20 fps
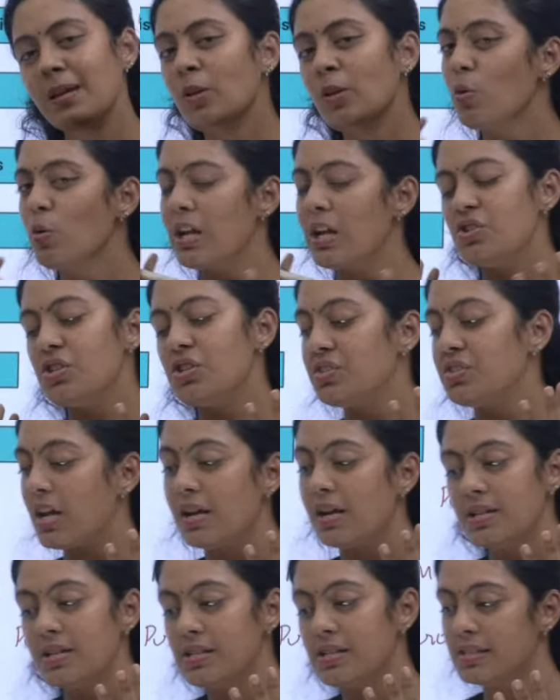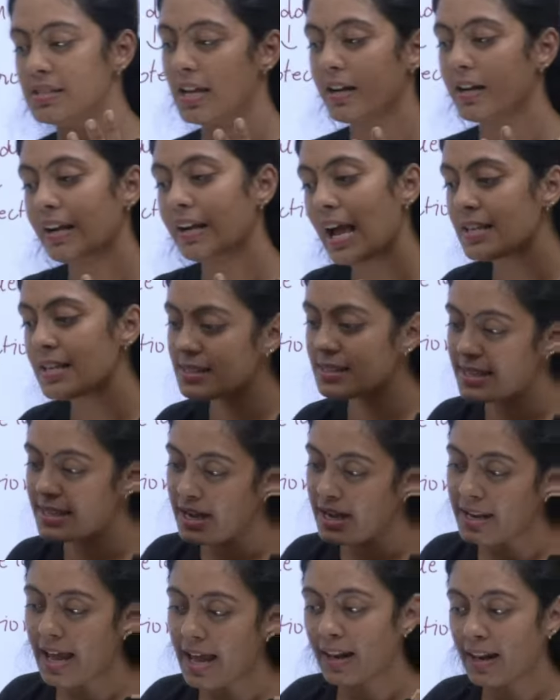You can just understand. Class 10
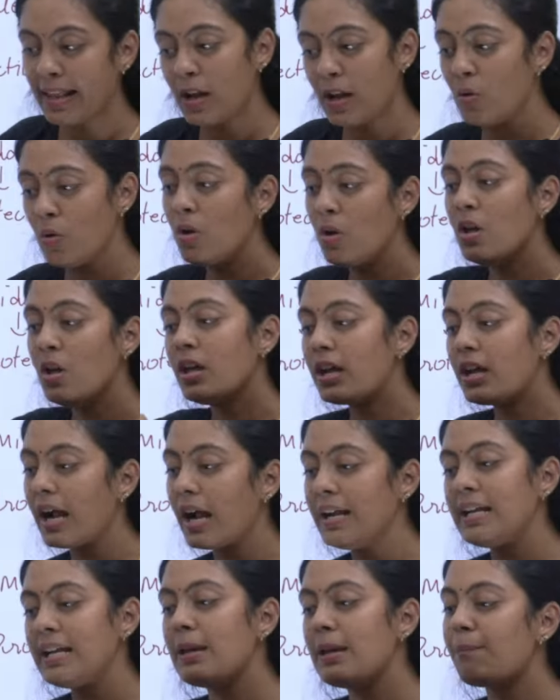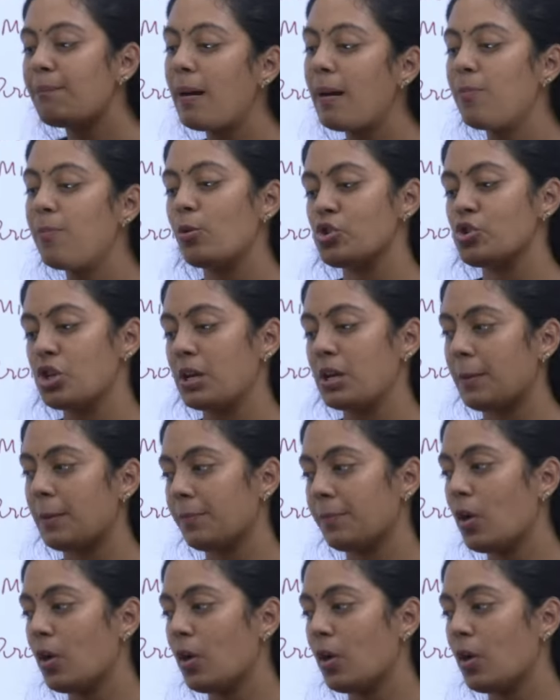na irundhalo kandippa purinjikalam.